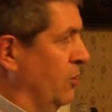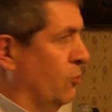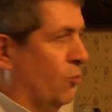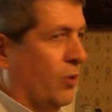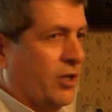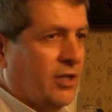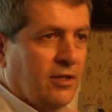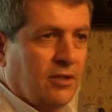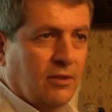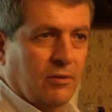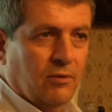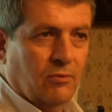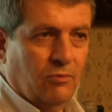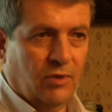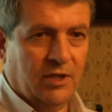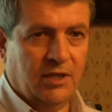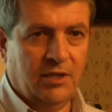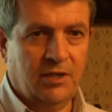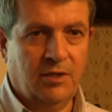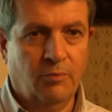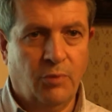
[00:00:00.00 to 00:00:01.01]
what
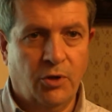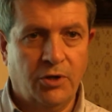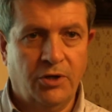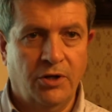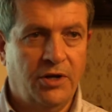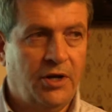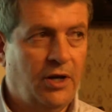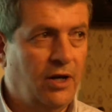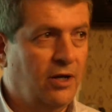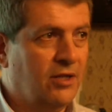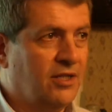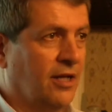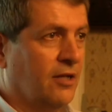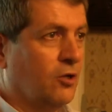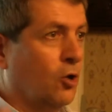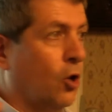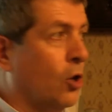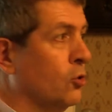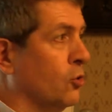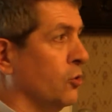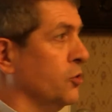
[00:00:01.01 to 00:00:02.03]
is important here is that
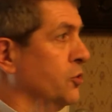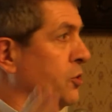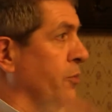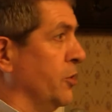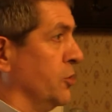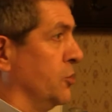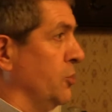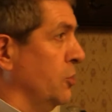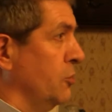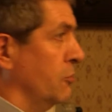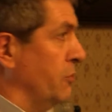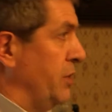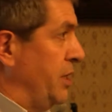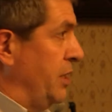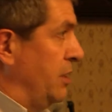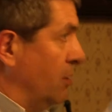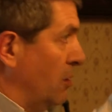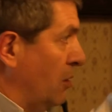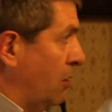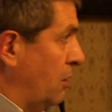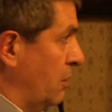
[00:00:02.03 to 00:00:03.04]
all consumers
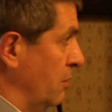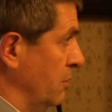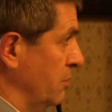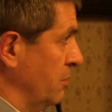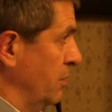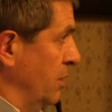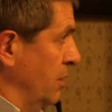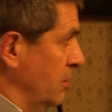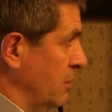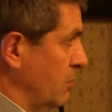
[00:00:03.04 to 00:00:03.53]
agree on